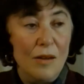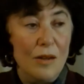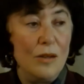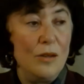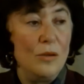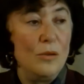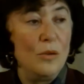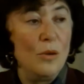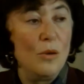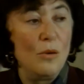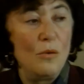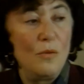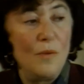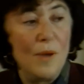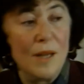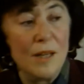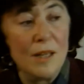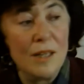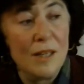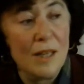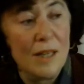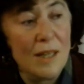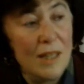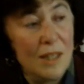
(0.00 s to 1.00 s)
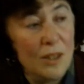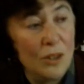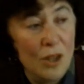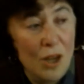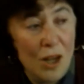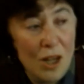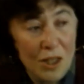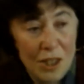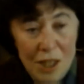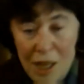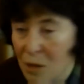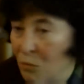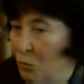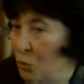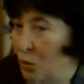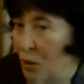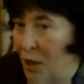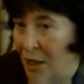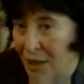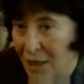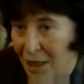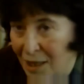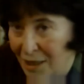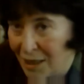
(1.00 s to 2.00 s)
You know, when it all came
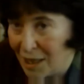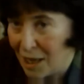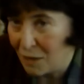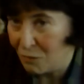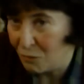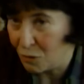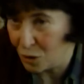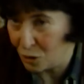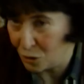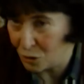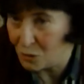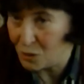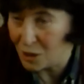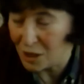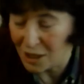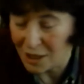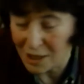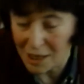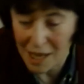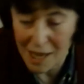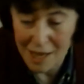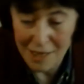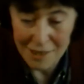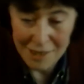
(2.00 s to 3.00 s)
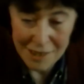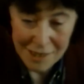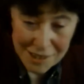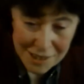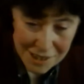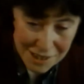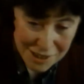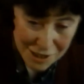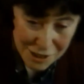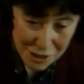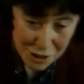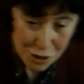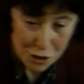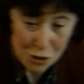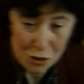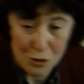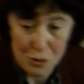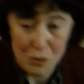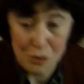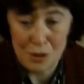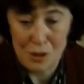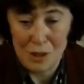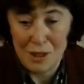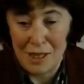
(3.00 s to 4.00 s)
to an end, I was only 19 years
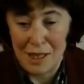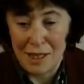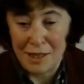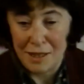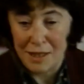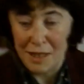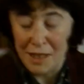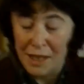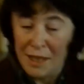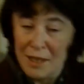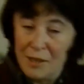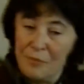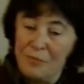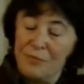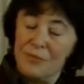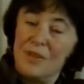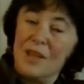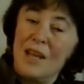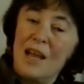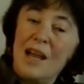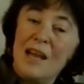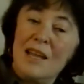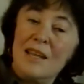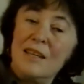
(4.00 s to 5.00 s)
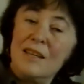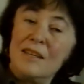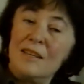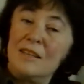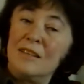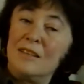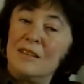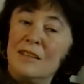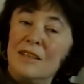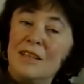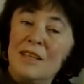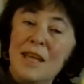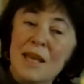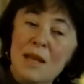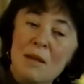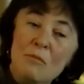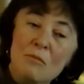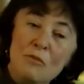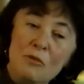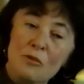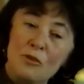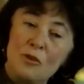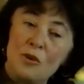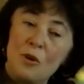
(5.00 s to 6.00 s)
old, and I
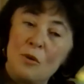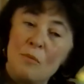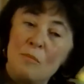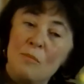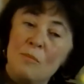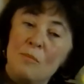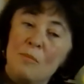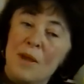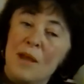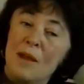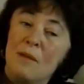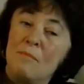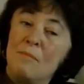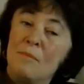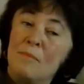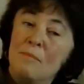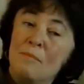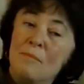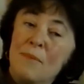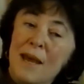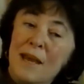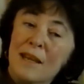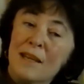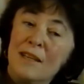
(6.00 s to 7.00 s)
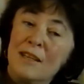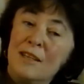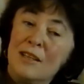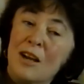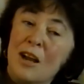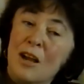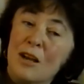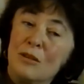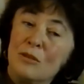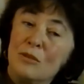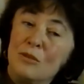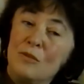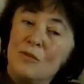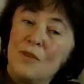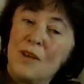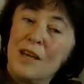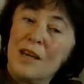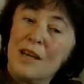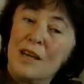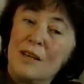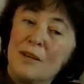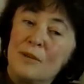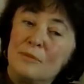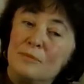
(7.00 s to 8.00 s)
came from a background
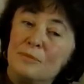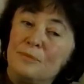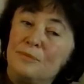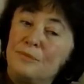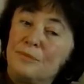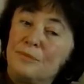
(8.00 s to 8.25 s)
where